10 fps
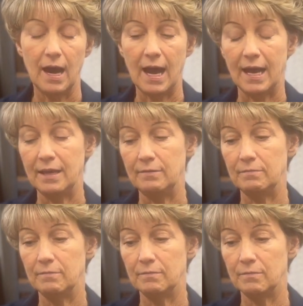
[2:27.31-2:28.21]
I
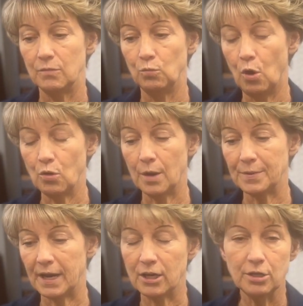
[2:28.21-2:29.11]
woke up
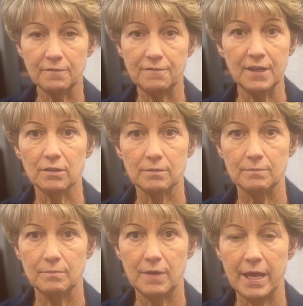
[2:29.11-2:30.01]
and I couldn't
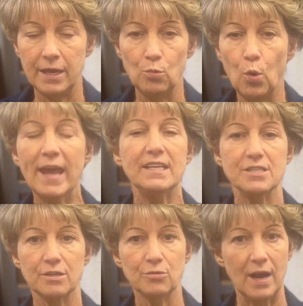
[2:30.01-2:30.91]
feel any
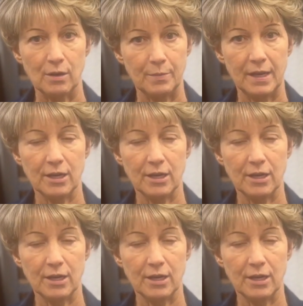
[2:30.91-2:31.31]
weight around me.